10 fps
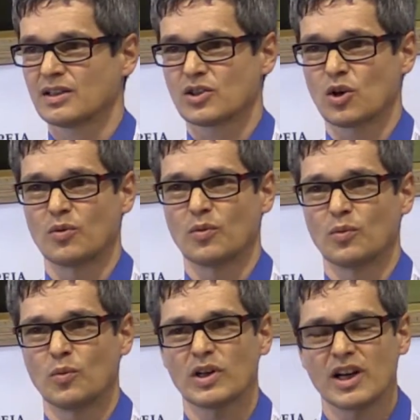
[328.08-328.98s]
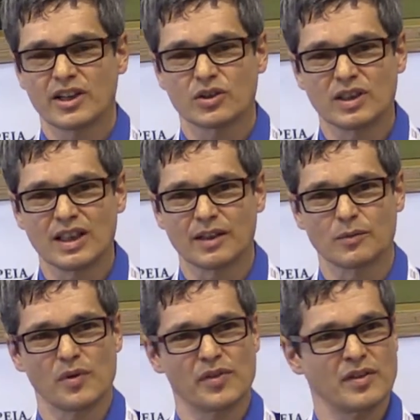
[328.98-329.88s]
So what are you dealing
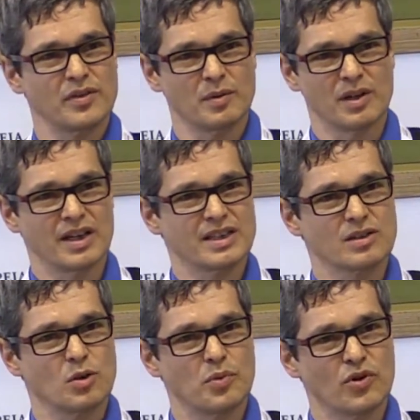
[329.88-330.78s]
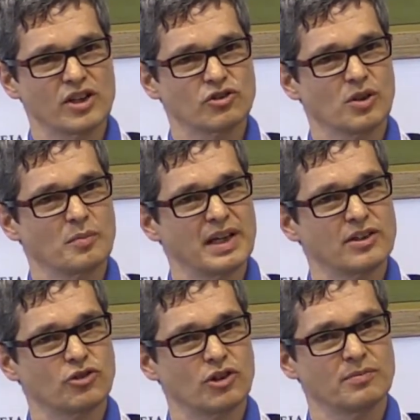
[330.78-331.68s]
with as an operational
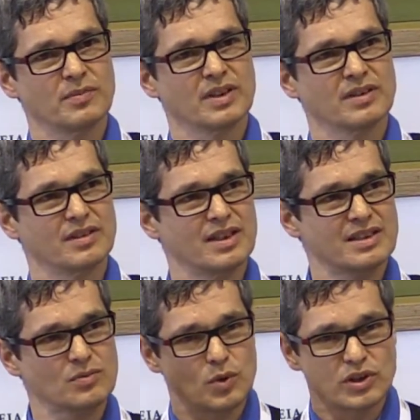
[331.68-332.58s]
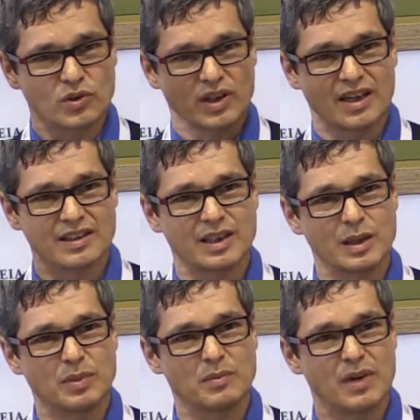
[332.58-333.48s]
manager? That's what you can
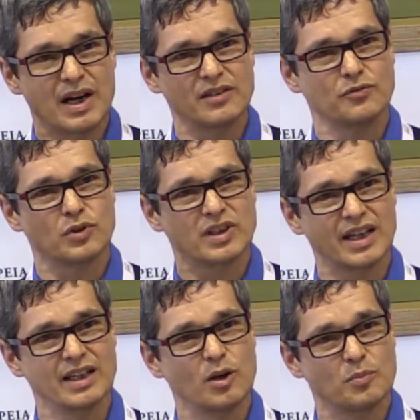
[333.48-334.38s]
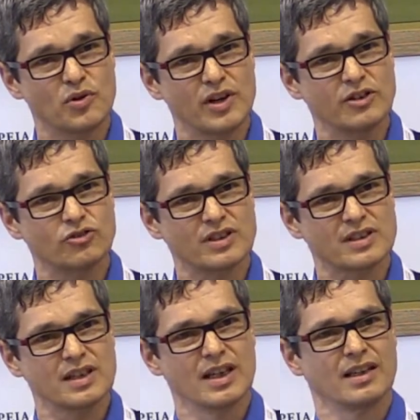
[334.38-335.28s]
keep in mind for daily
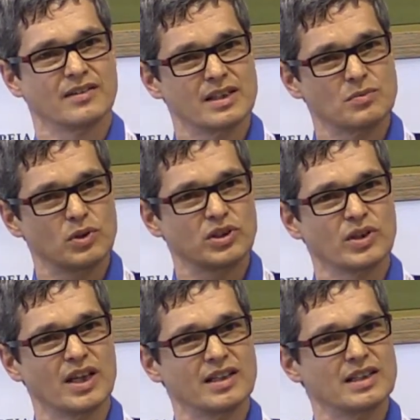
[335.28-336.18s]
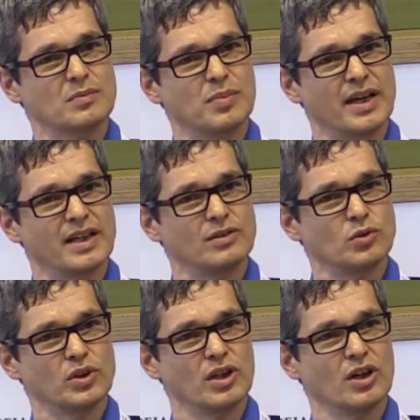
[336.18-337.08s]
operations. That's what you can explain
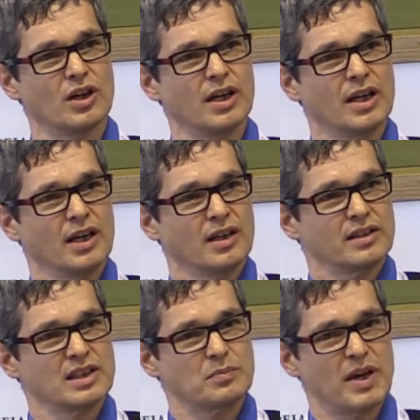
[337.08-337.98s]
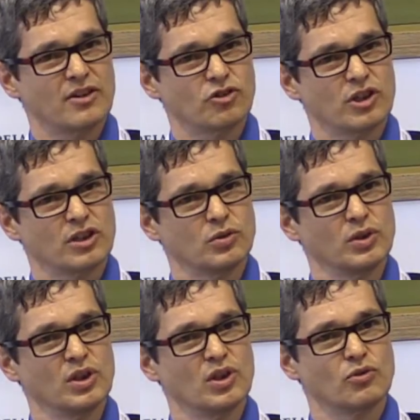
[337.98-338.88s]
to your dispatcher, to
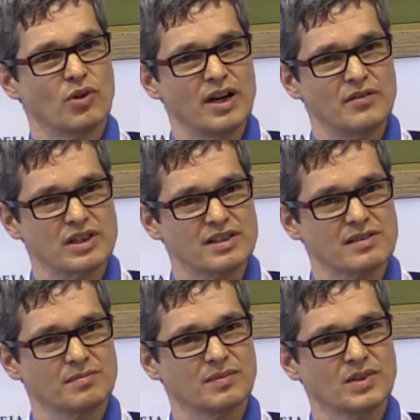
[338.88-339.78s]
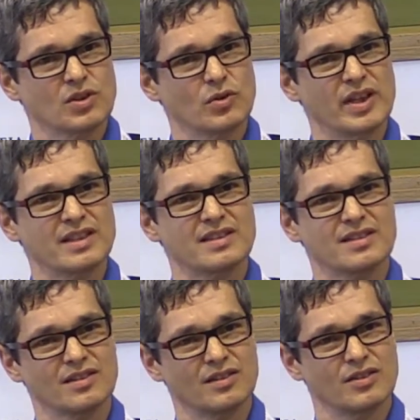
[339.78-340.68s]
your drivers. So
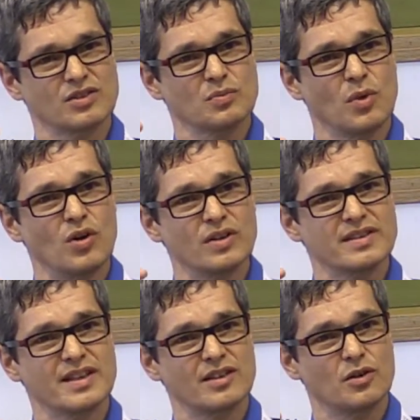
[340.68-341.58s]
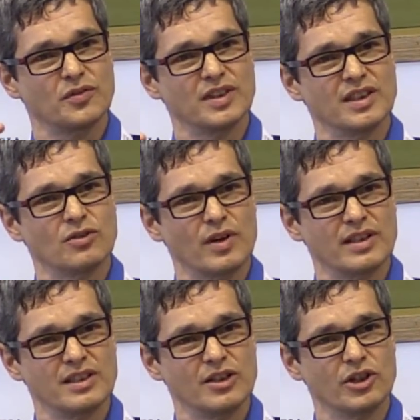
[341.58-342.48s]
that's a small set of key
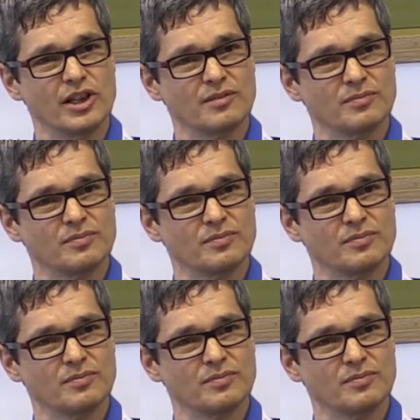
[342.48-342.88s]
criteria.